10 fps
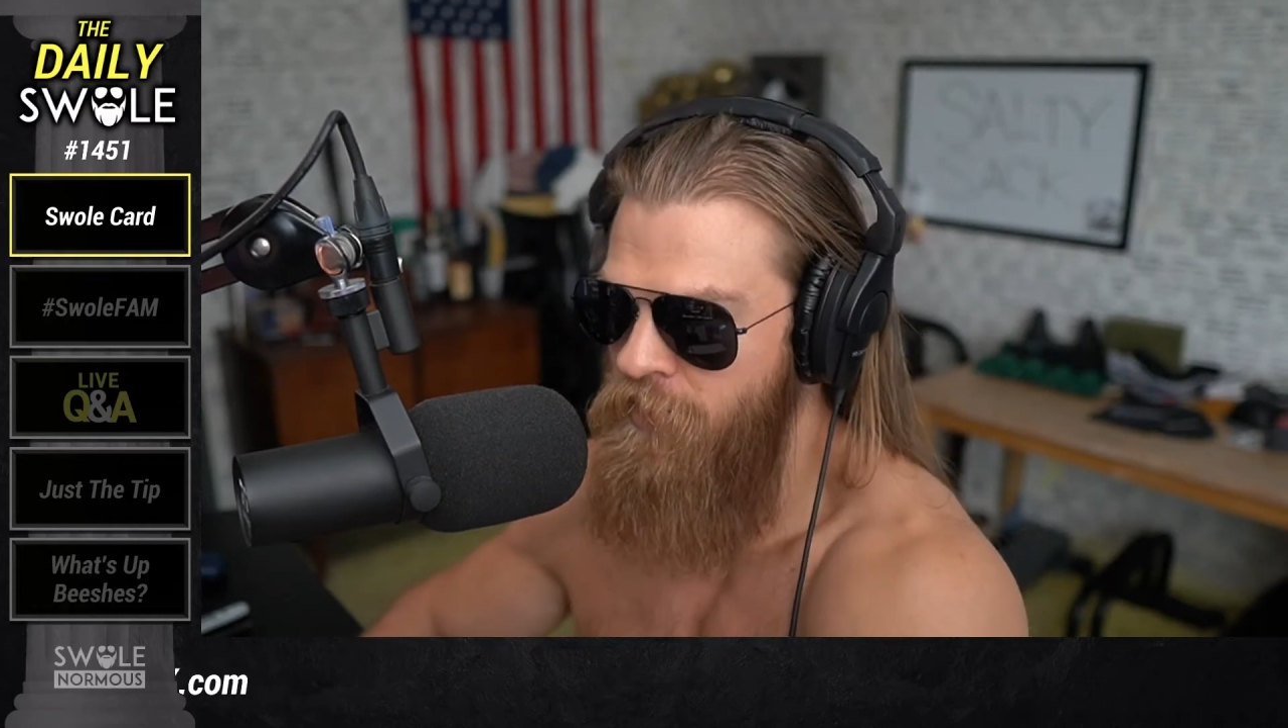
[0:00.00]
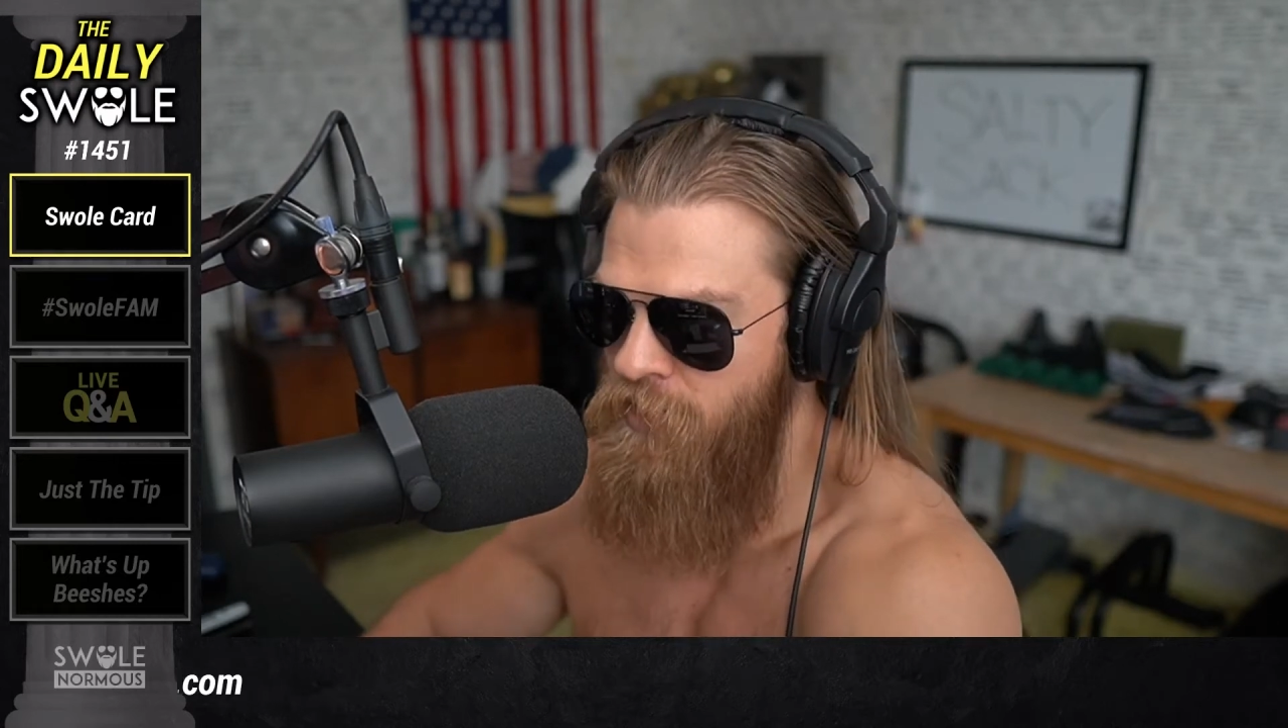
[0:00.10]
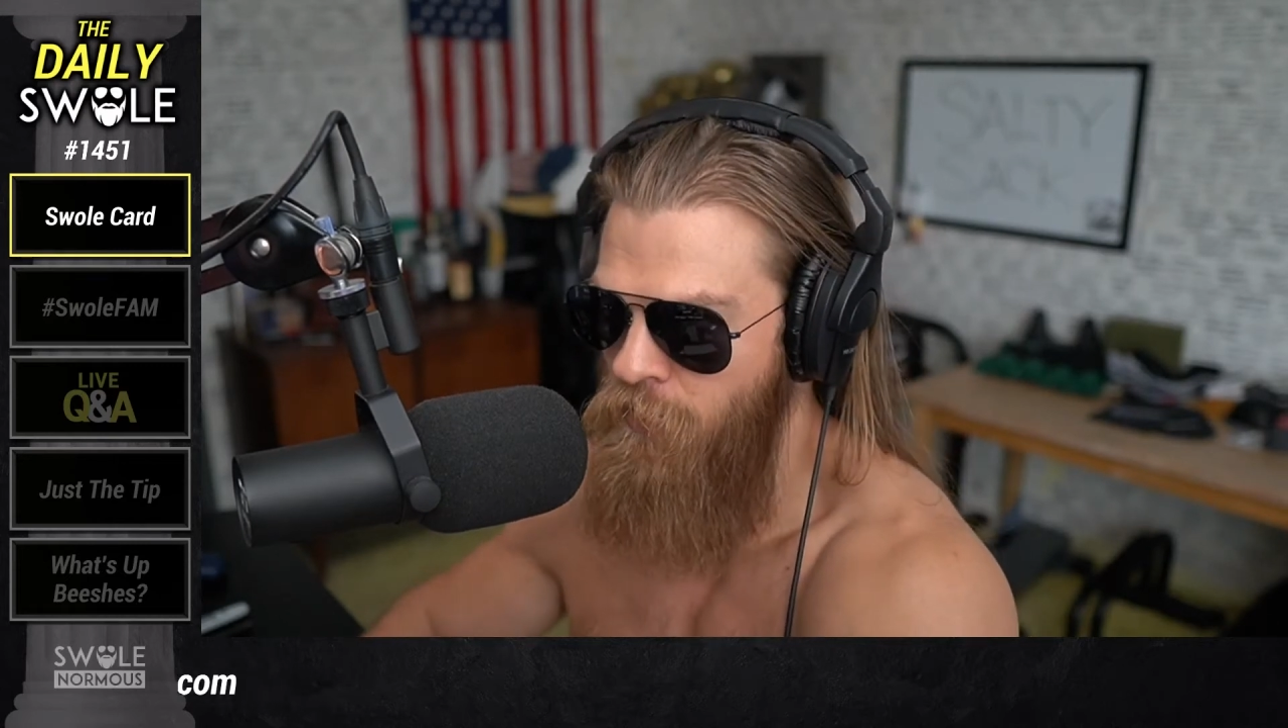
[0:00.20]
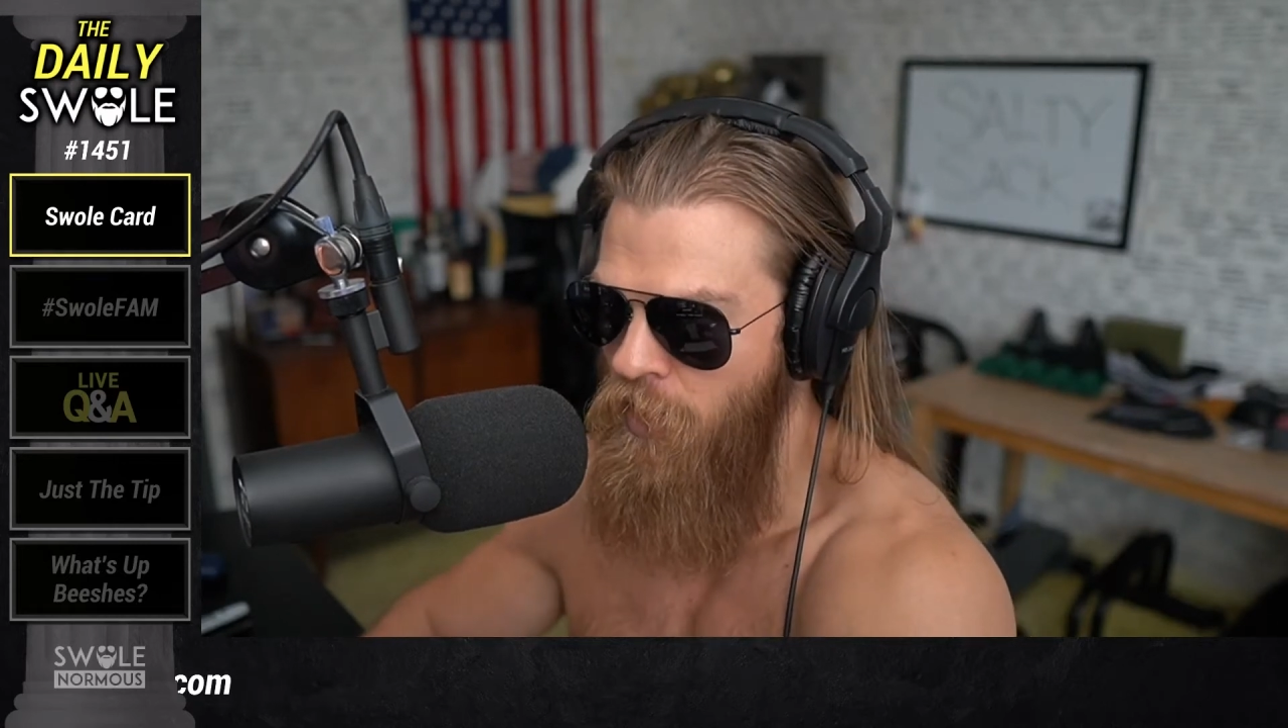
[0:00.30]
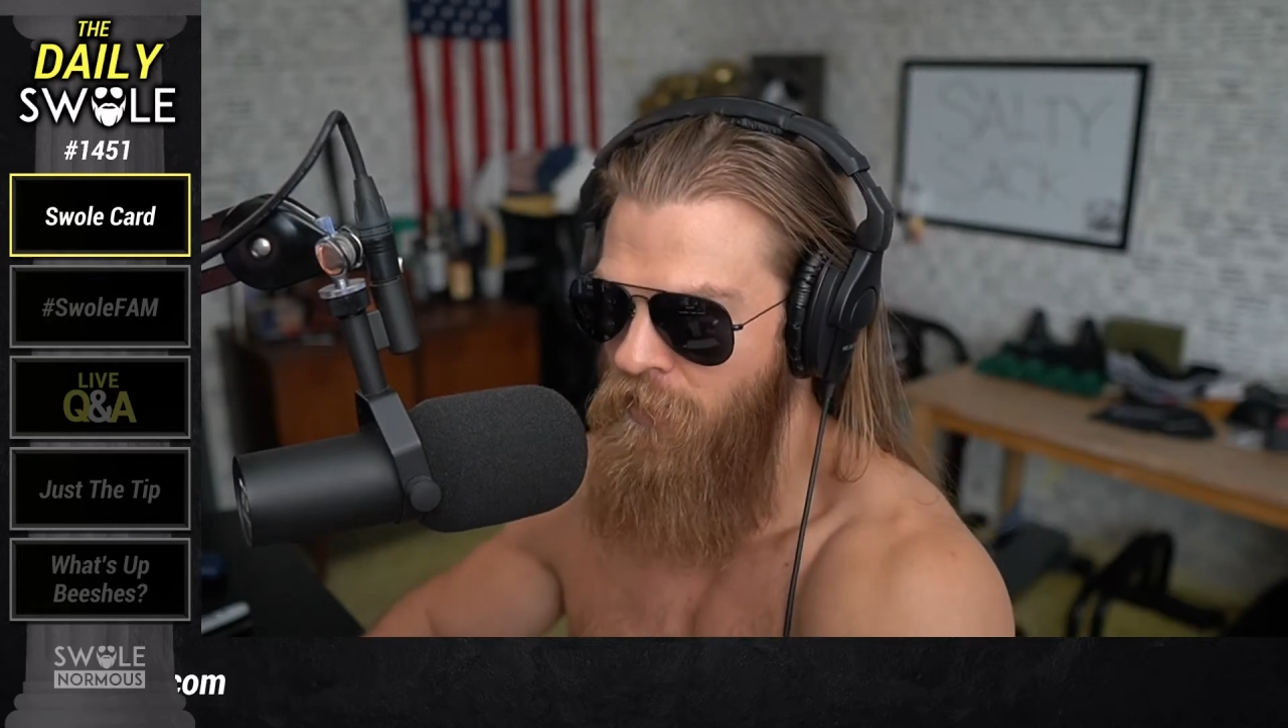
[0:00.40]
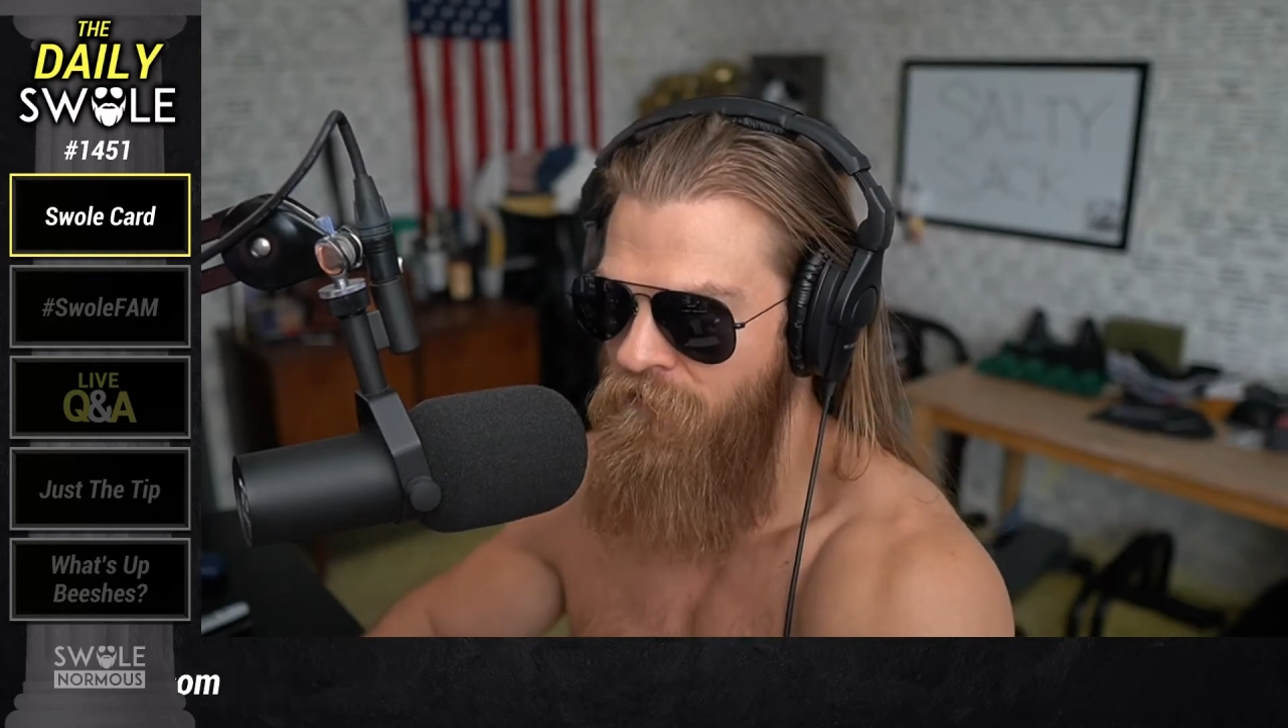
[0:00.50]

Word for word: small